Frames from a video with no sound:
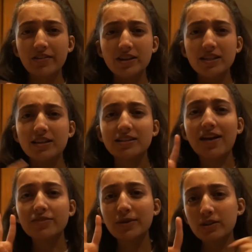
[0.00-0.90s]
said this, I
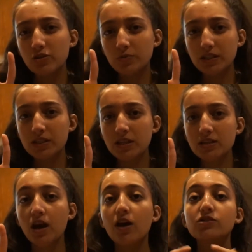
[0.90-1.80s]
have to make 2 pizzas.
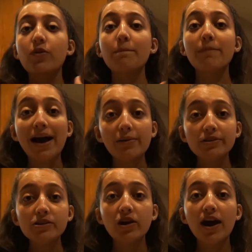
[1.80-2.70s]
So my
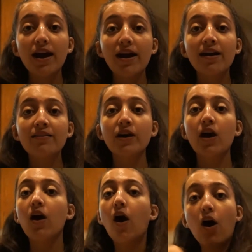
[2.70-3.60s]
one's gonna have
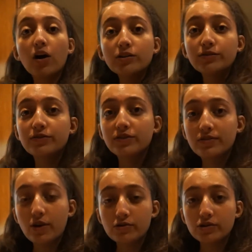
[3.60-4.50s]
all of
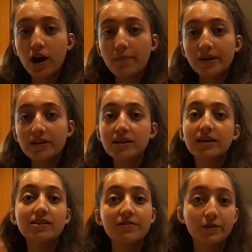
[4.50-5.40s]
those toppings
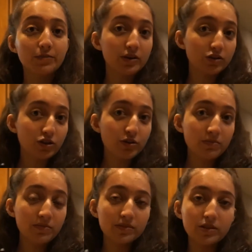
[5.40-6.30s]
except for mushroom.
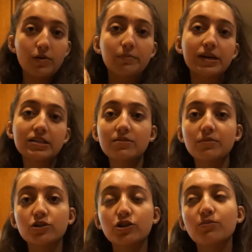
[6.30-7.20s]
So in place of the
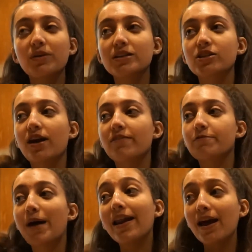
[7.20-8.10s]
mushroom, it's gonna have
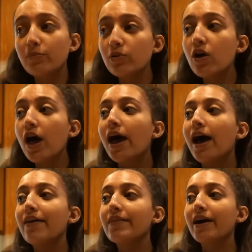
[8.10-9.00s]
pineapple.
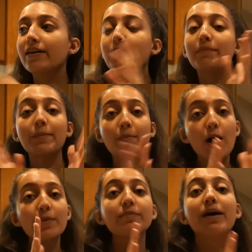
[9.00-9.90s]
And then my
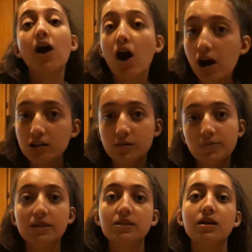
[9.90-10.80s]
mom and my aunt's
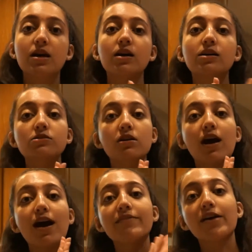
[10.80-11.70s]
pizza is gonna
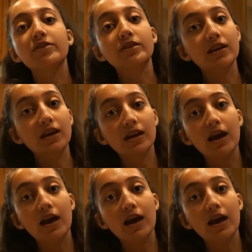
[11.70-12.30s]
have everything